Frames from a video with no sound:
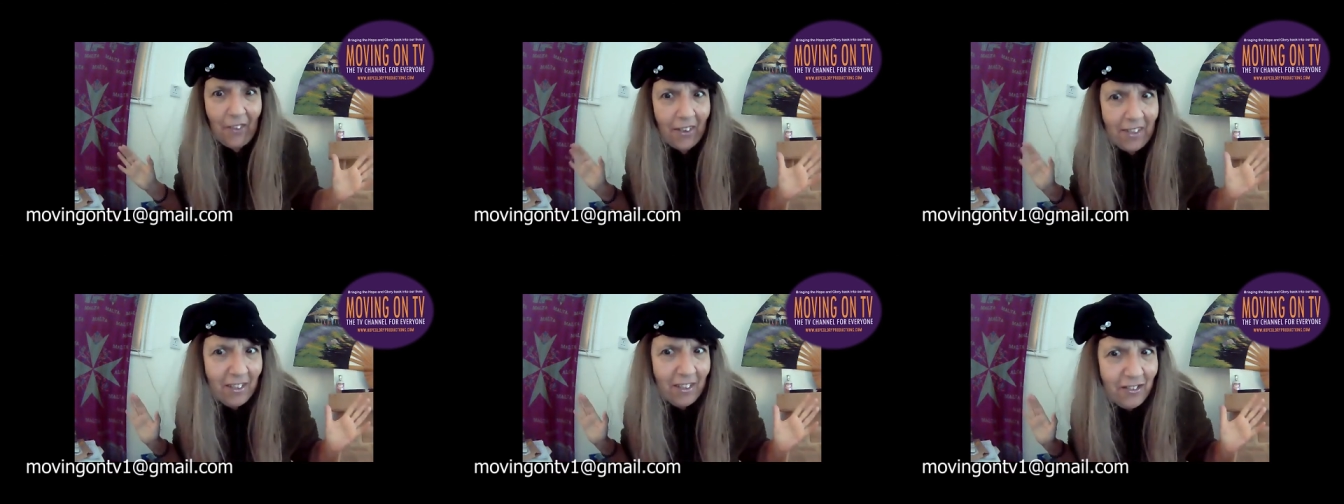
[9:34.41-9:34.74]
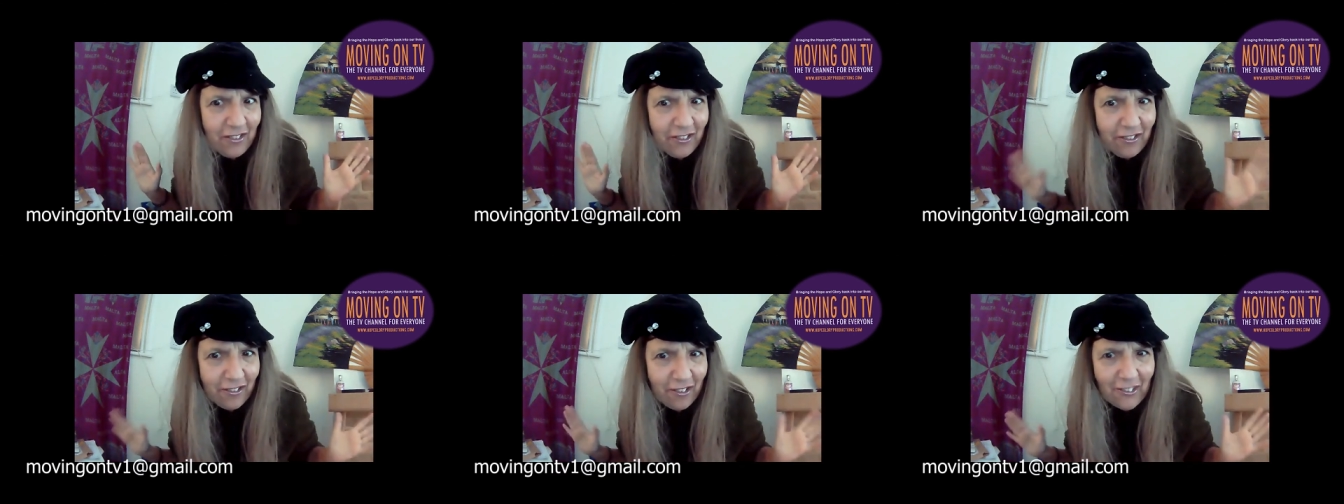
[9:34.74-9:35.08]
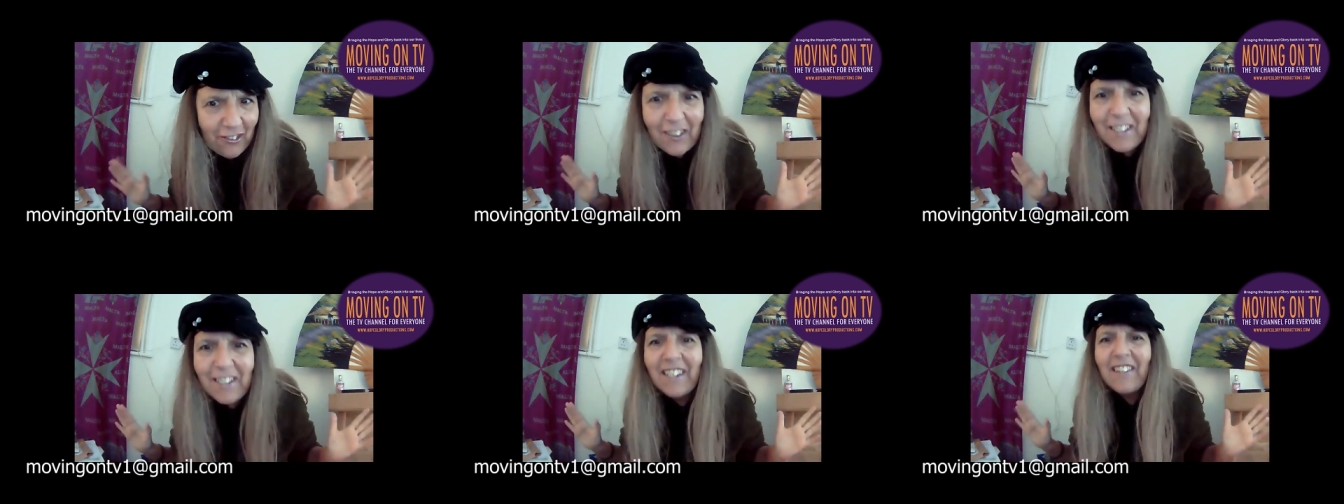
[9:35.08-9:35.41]
Are you
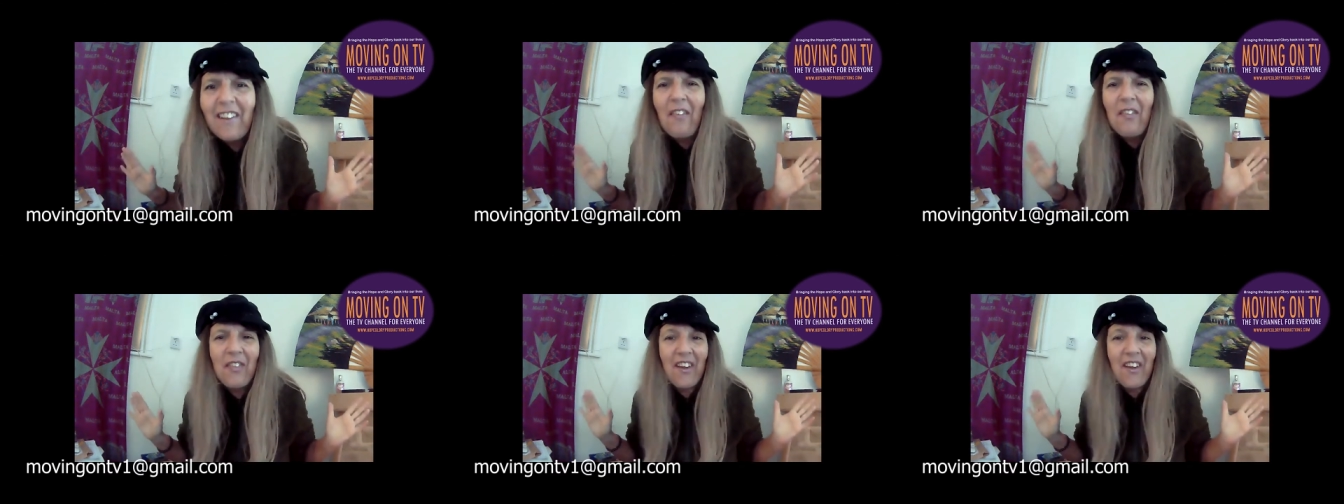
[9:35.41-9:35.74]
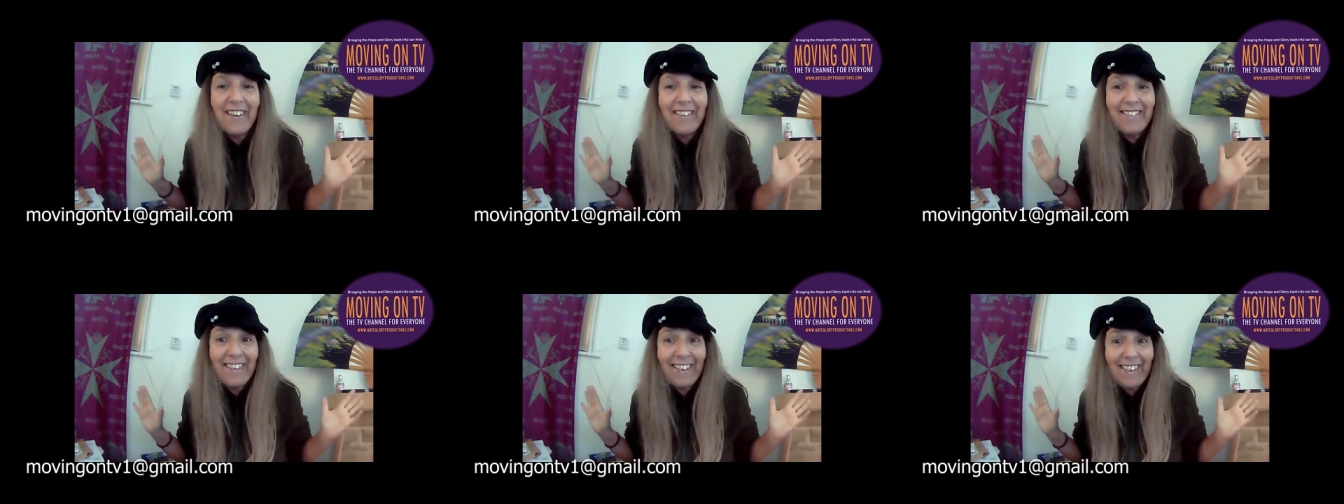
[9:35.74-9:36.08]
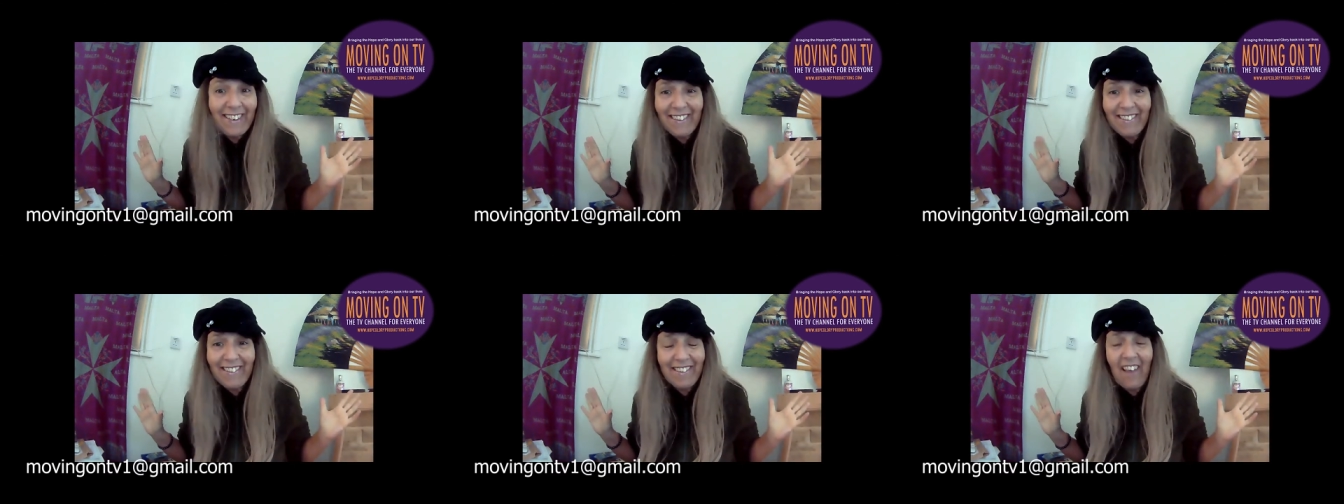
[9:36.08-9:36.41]
sure you're not thirty
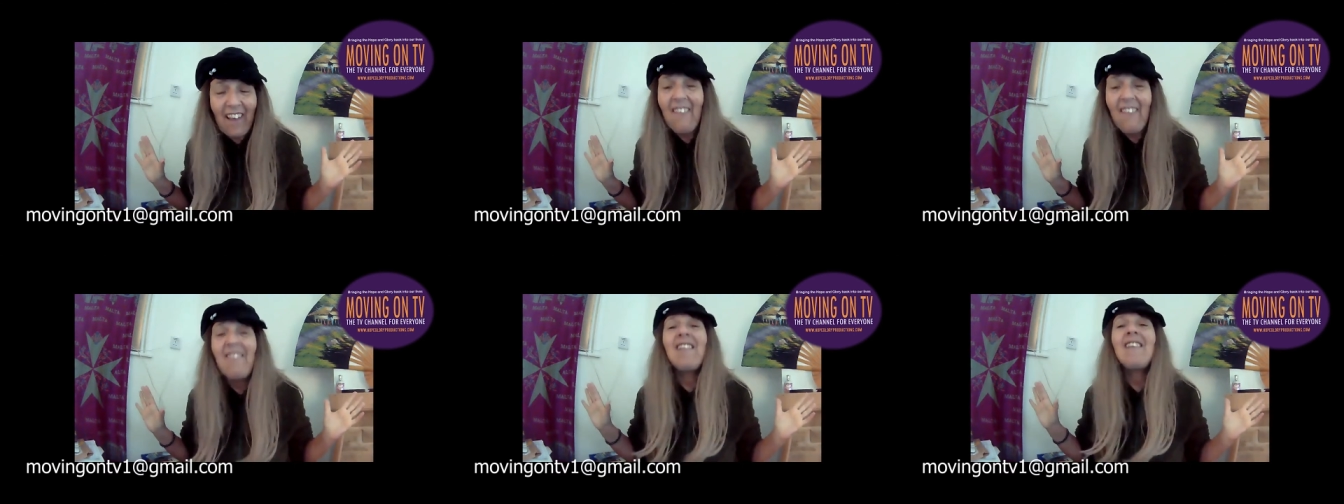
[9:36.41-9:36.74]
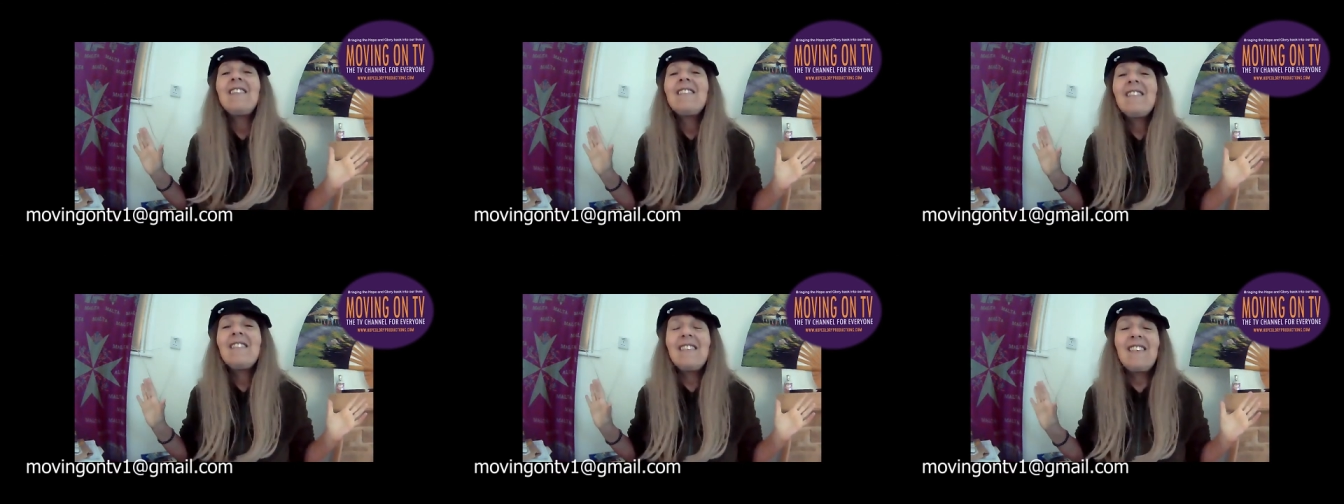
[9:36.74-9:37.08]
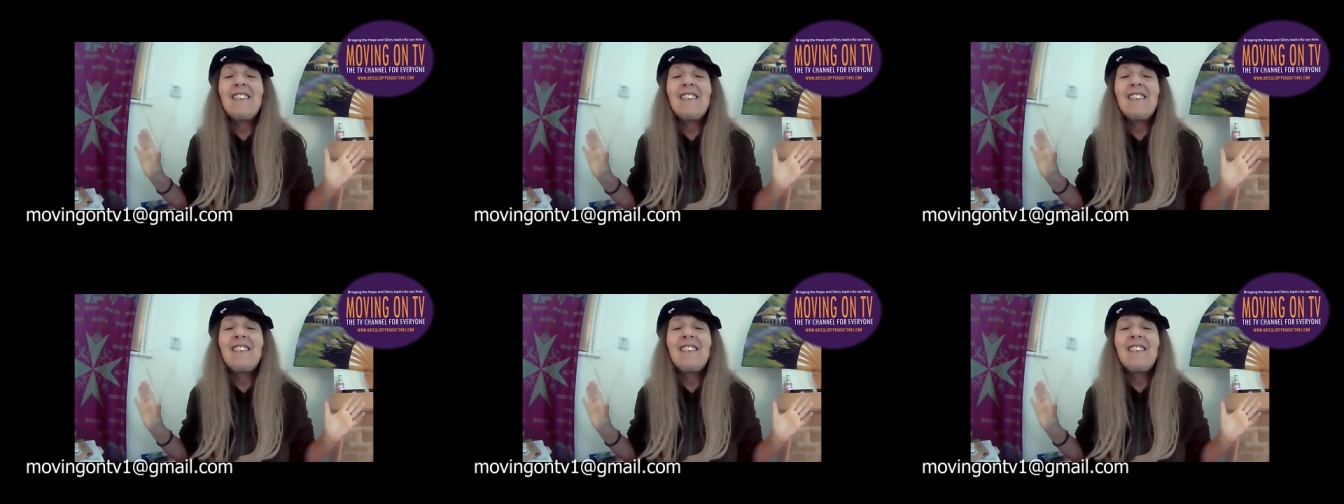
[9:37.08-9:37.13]
years old?